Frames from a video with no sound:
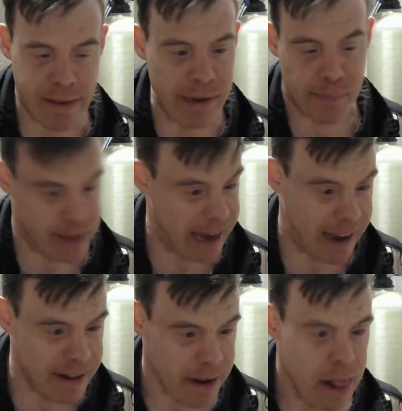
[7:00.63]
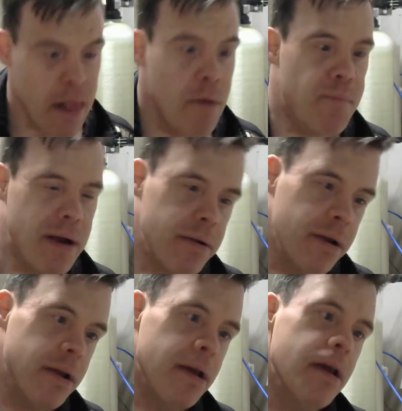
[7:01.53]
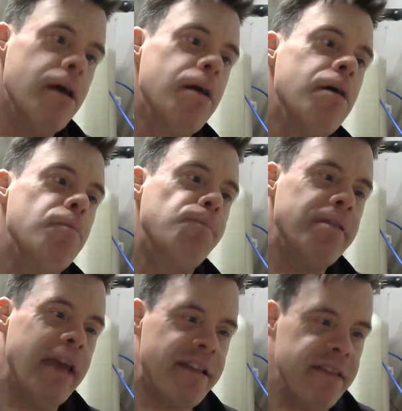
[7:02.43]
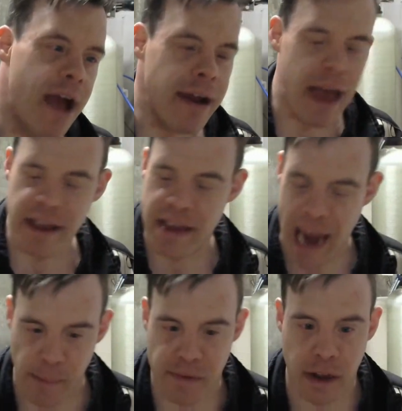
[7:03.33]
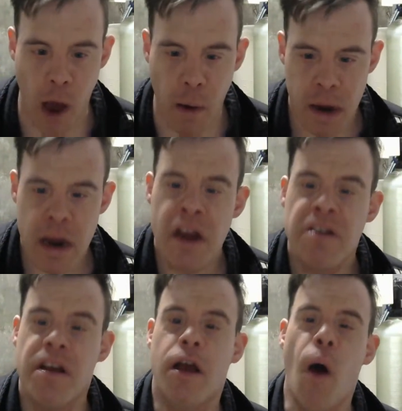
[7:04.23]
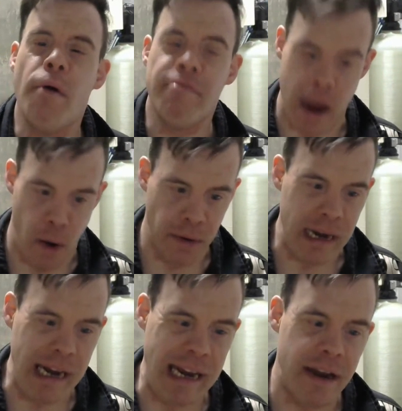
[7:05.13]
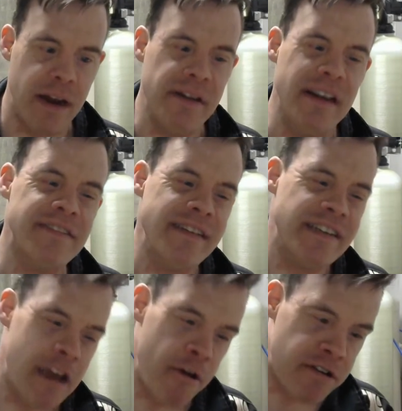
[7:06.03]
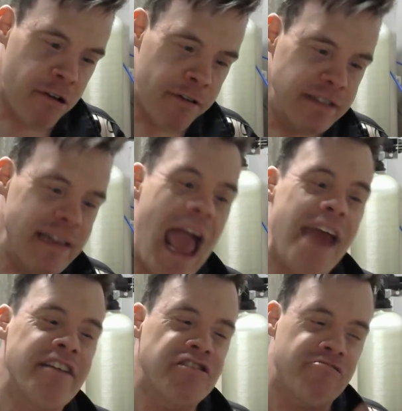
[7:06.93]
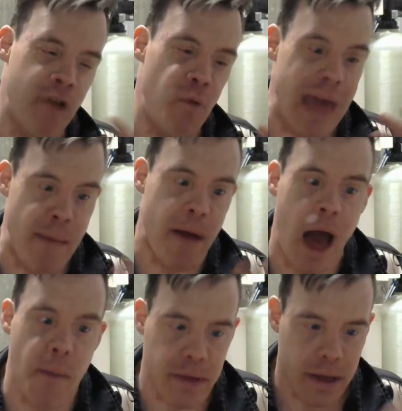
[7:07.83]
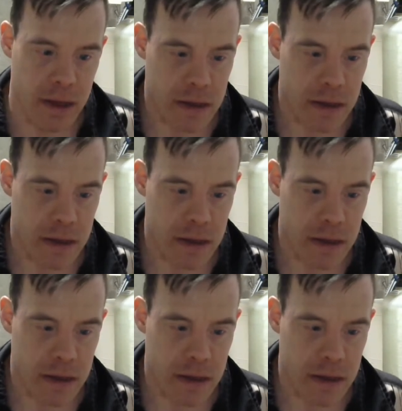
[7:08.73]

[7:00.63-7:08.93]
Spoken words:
and someone's playing it, but it's not a game to go around in Disney's territories and screw them up.